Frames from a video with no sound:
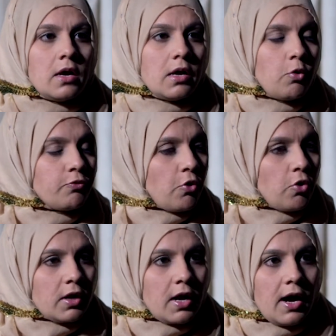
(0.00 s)
of
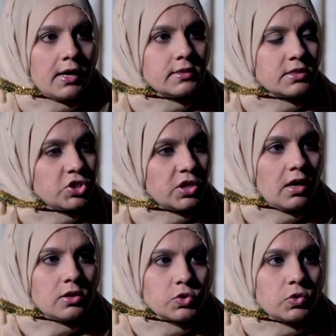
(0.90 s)
all kinds,
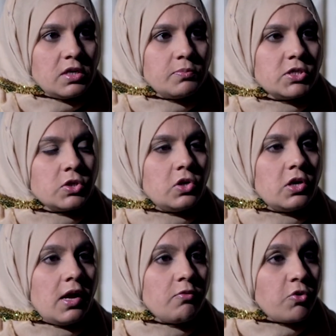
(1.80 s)
Shia and Sunni in
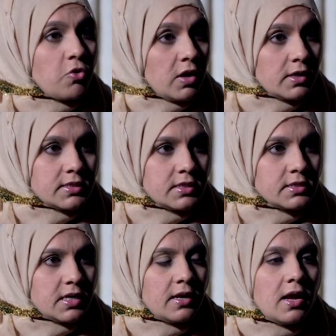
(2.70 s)
particular, have
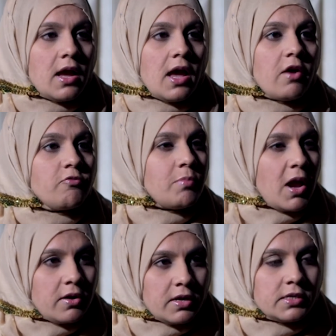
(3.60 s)
coexisted, have
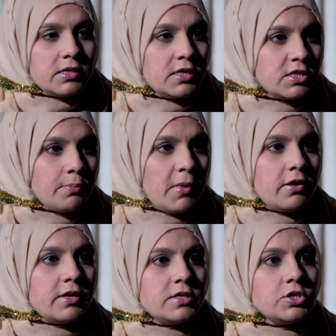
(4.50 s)

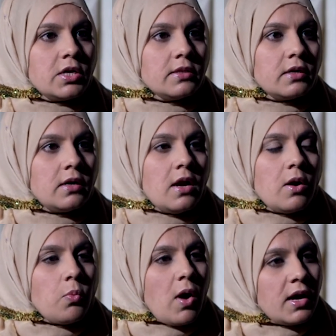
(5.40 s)
intermarried each other.
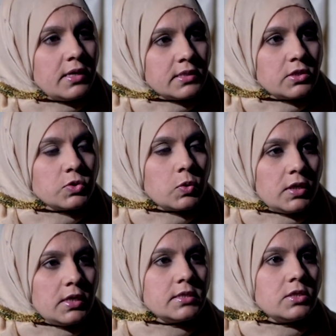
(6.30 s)
Why is it so
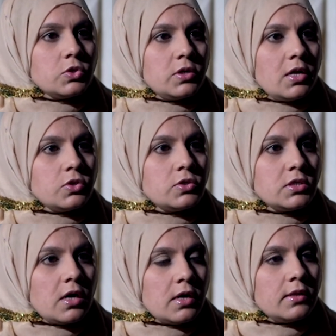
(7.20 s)
easy today to
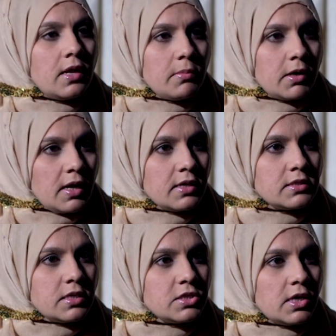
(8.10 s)
turn them
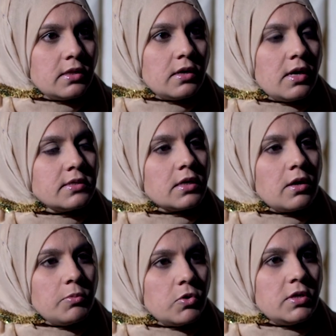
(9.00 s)
against each other as a
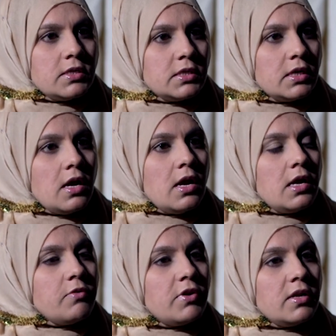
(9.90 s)
community,
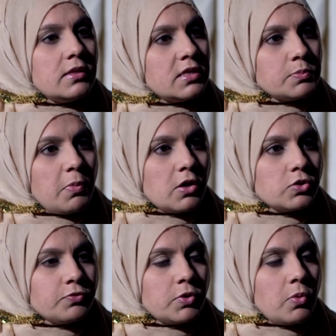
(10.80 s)
even in this part
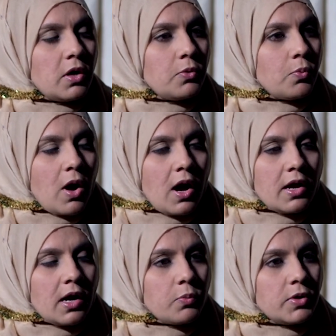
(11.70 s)
of the world?
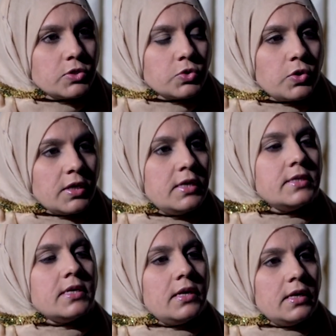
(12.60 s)
Why are we so
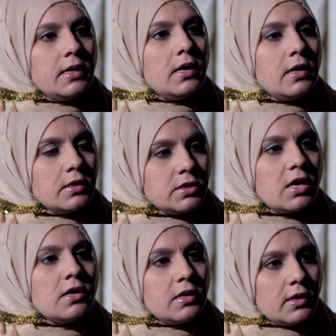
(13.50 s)
easily
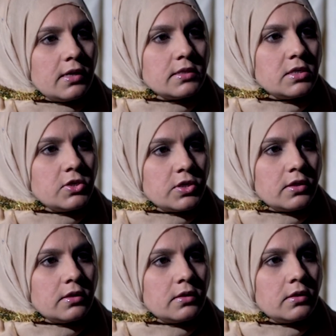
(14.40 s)
turned against each
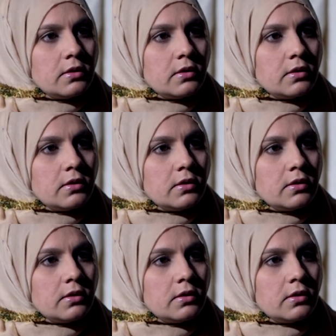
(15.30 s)
other?